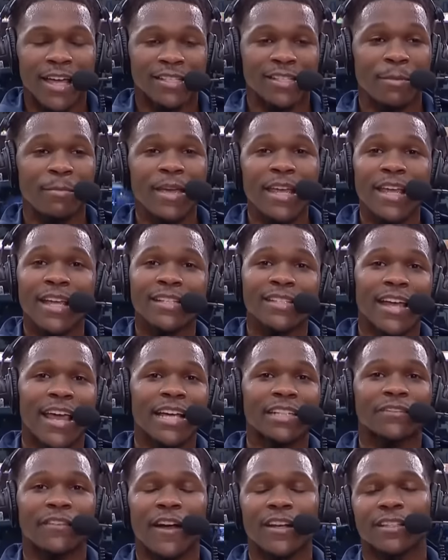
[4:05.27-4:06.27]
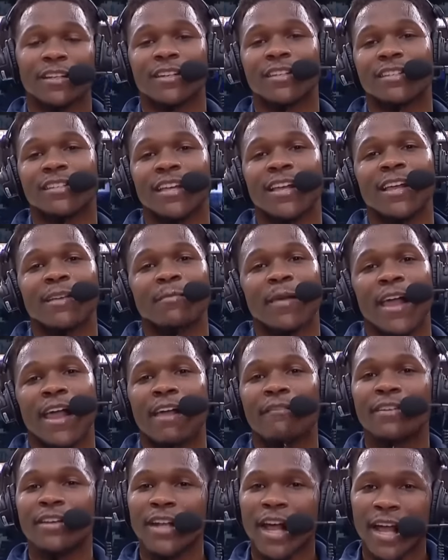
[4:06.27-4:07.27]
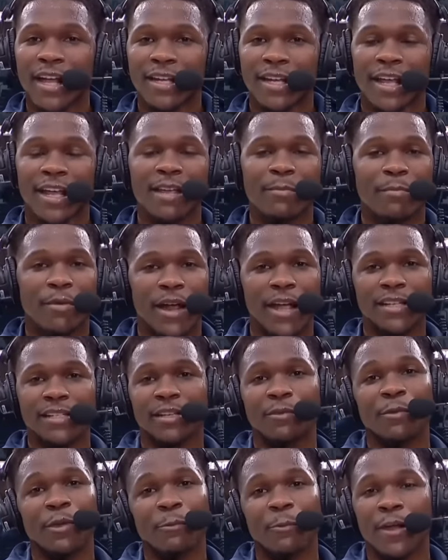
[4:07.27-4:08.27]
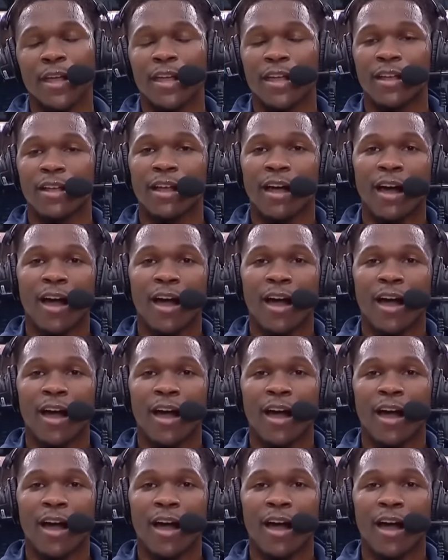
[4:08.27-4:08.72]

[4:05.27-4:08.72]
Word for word: To me, he's the X factor of the team, man. Every night that he brings it, we win.